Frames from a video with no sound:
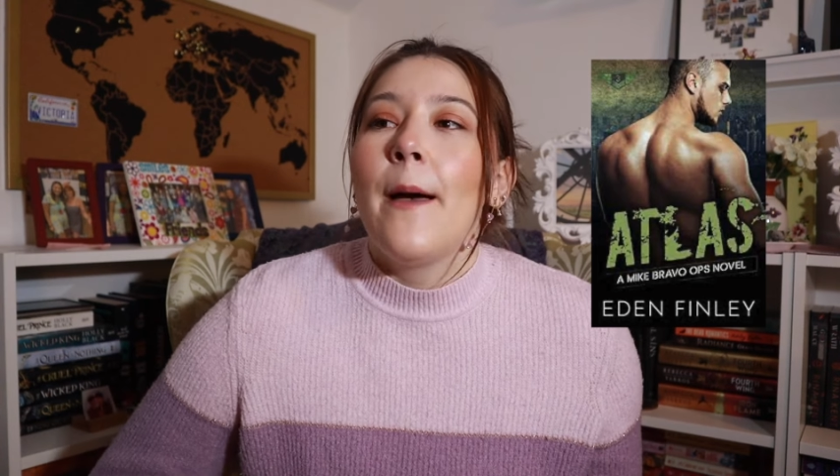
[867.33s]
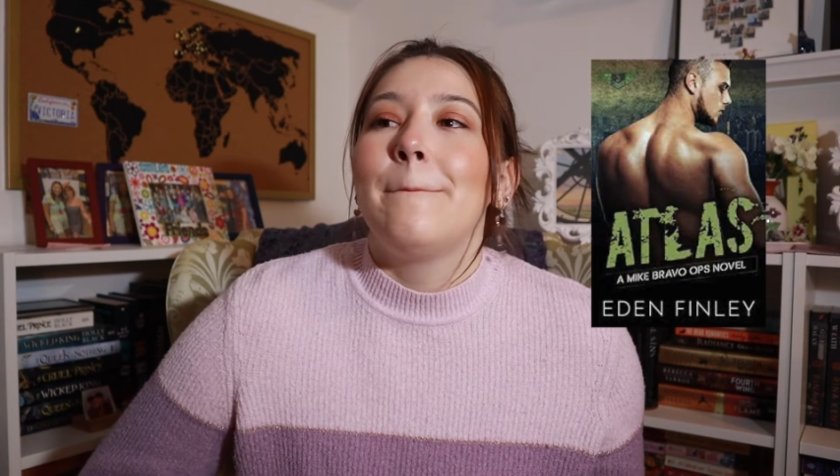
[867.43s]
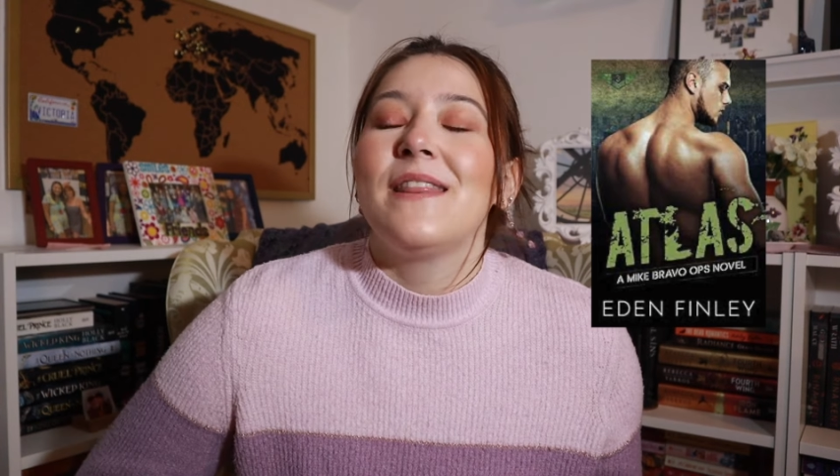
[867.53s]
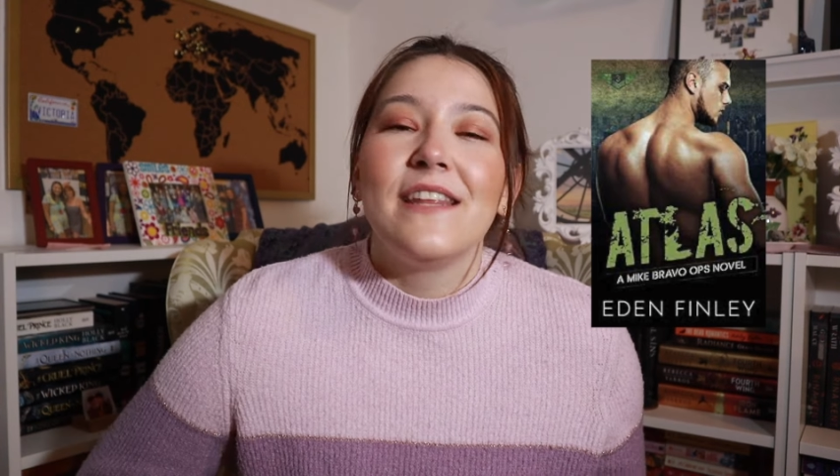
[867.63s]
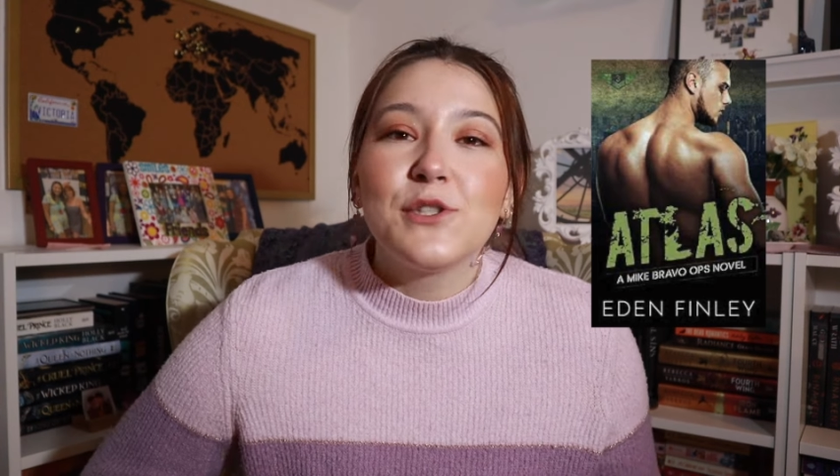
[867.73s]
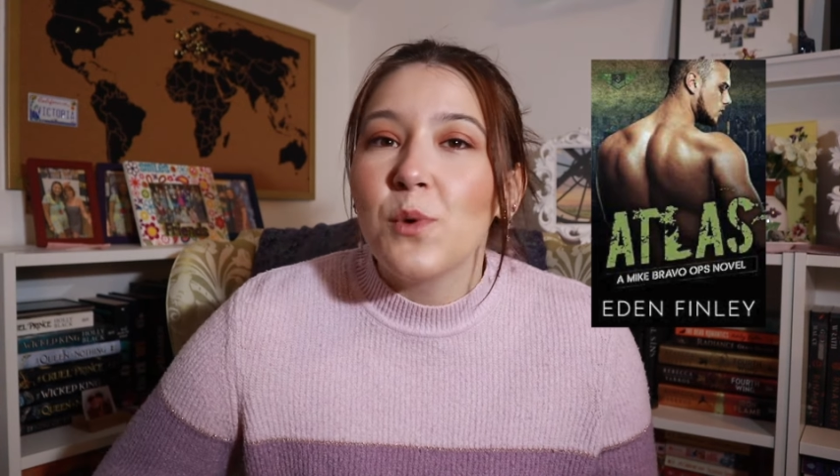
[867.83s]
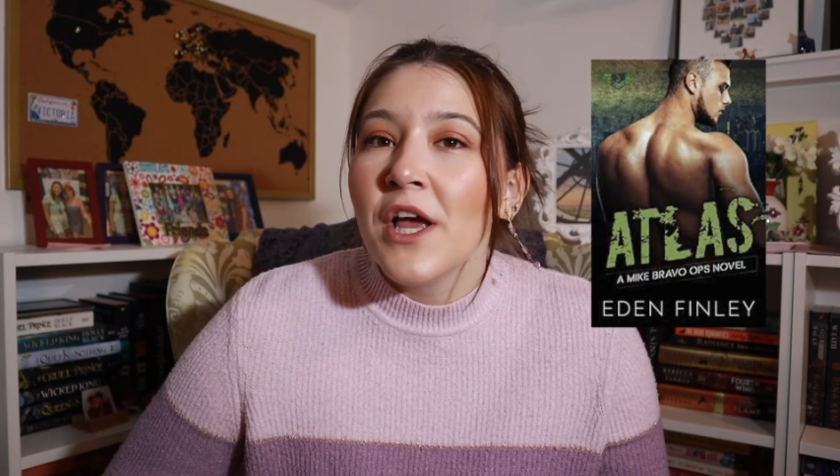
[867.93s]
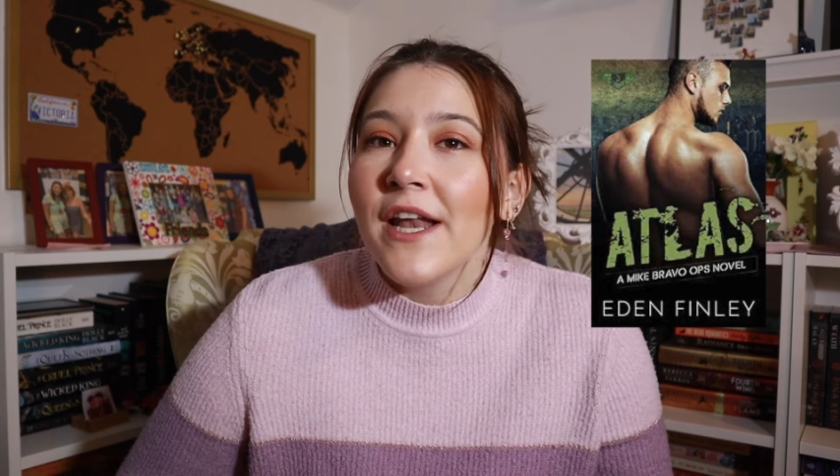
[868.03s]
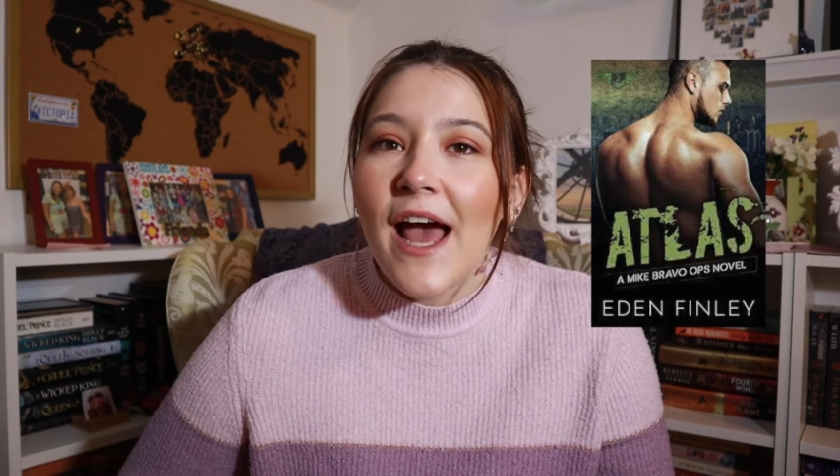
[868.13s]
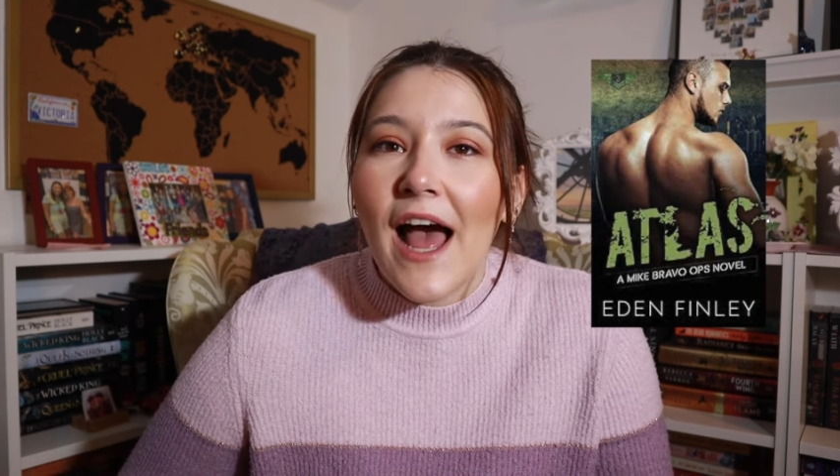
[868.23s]
But this
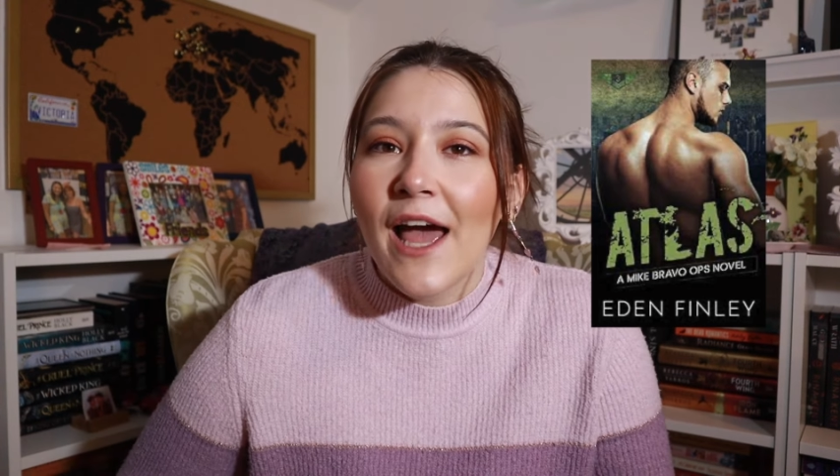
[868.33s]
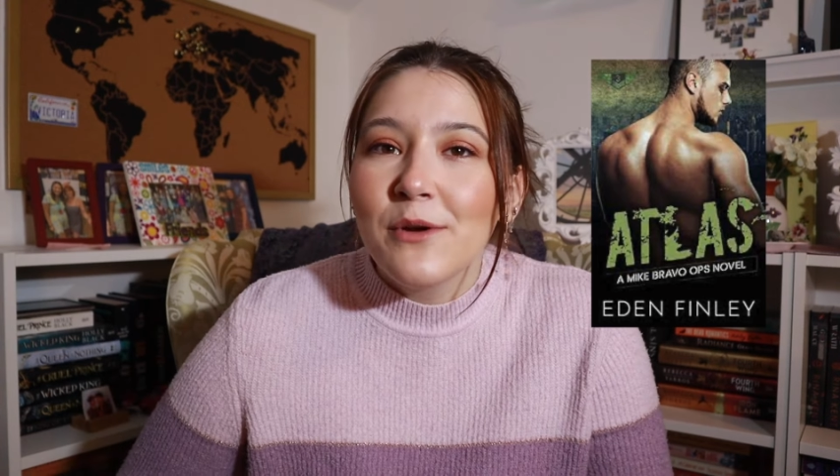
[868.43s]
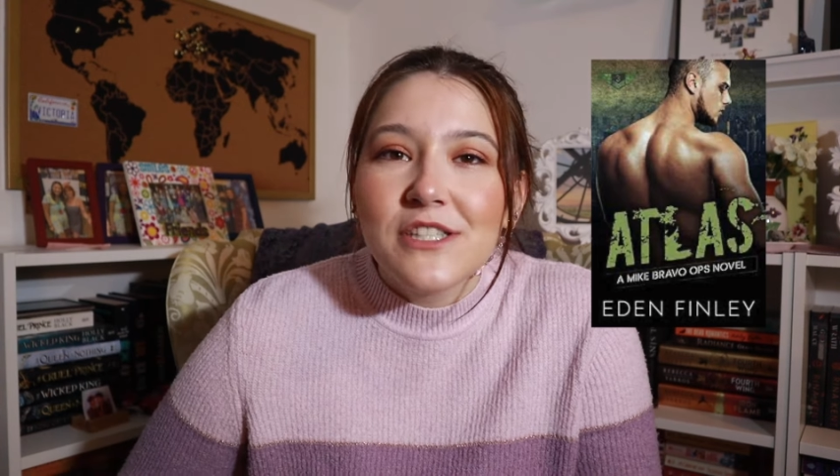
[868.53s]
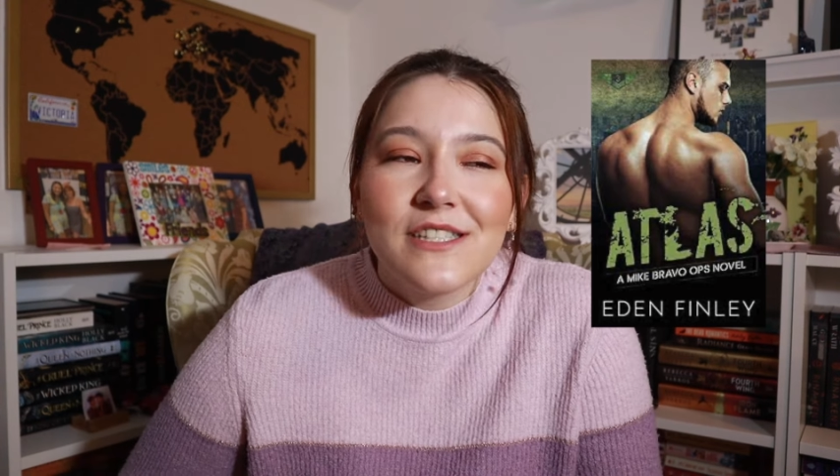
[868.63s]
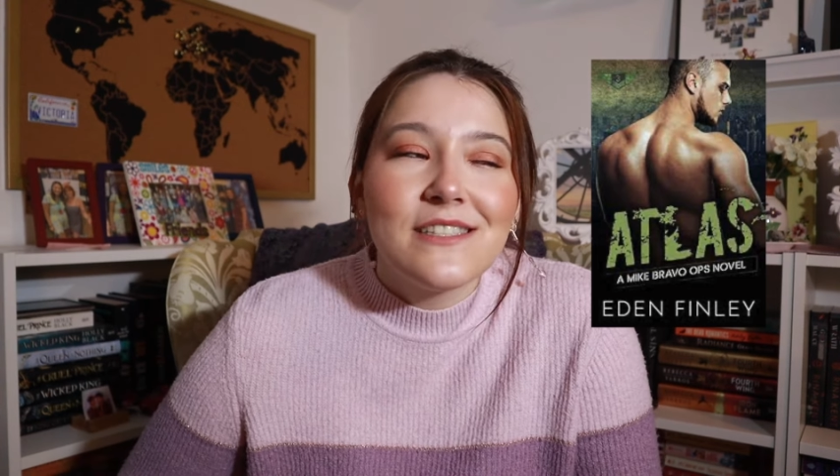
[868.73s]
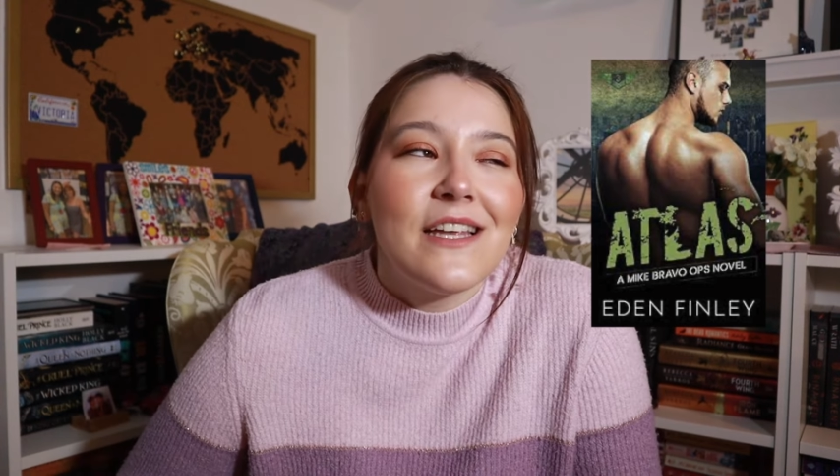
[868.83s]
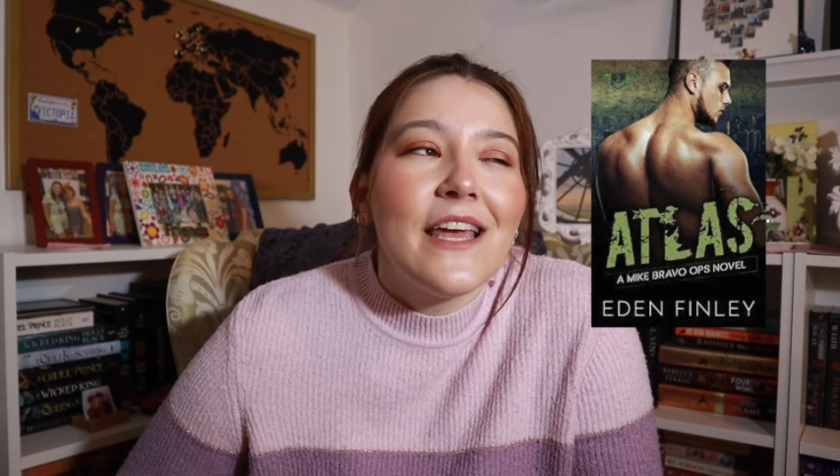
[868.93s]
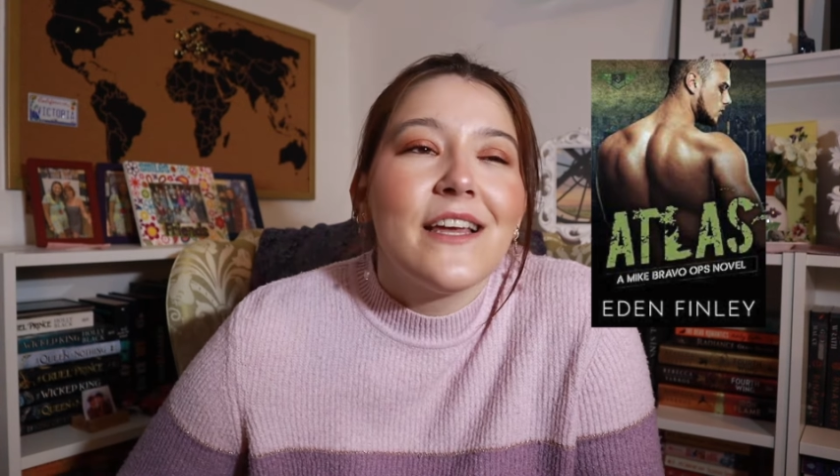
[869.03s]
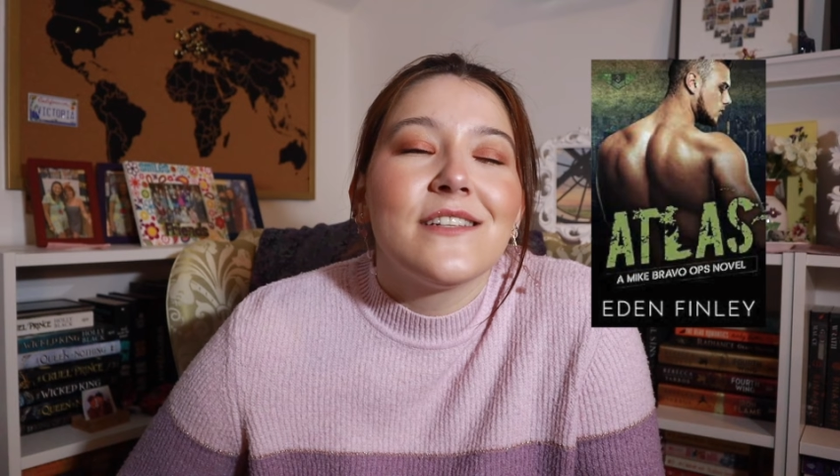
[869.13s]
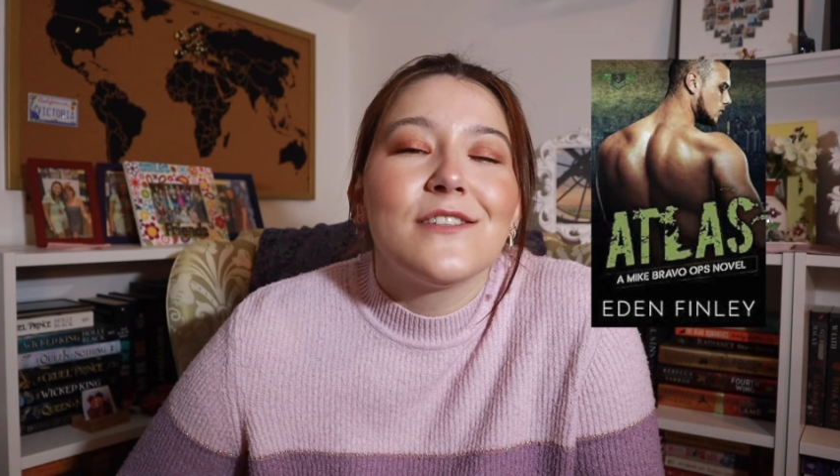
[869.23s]
one, I was just, like,